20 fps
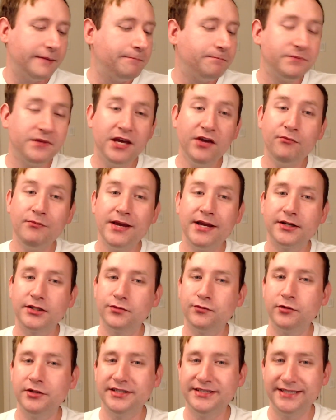give Maker's
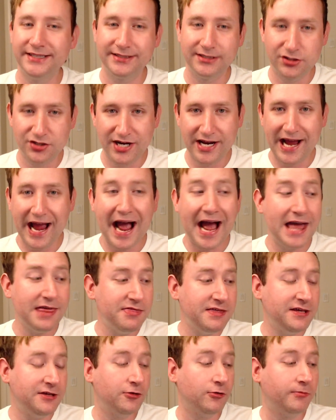46 a try. I
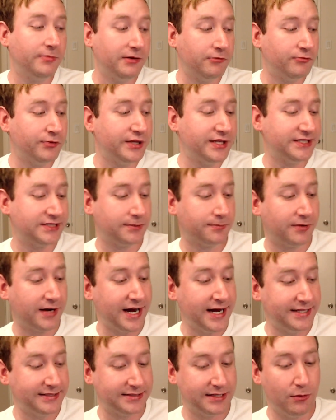think you'll be really
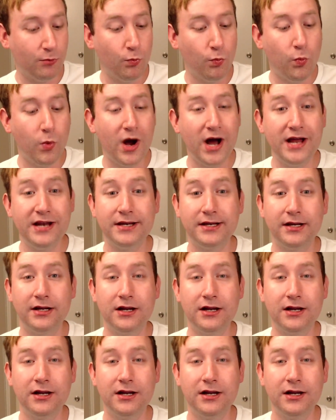surprised what